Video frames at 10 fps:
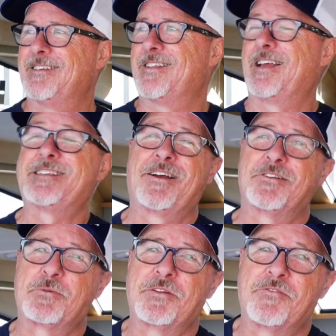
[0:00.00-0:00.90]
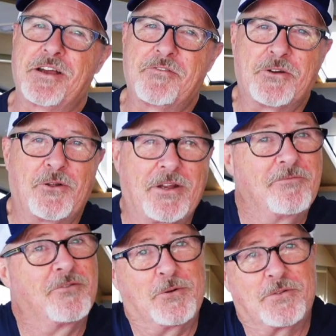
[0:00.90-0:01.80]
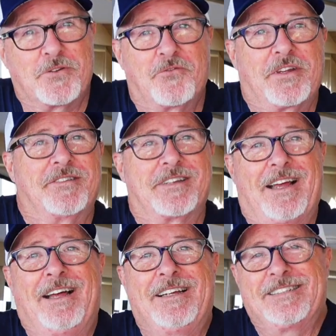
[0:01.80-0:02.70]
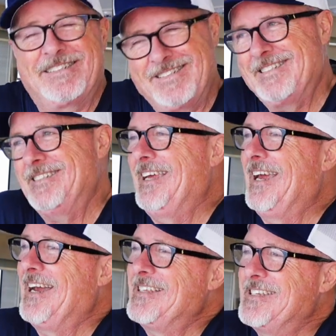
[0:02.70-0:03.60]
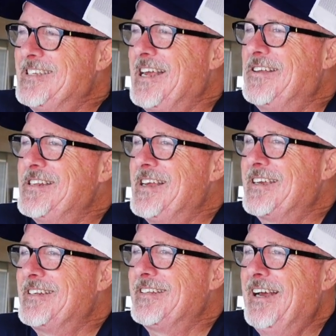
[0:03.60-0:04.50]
So that's how a 25-year-old influencer feels, huh? Yeah, sounds like it.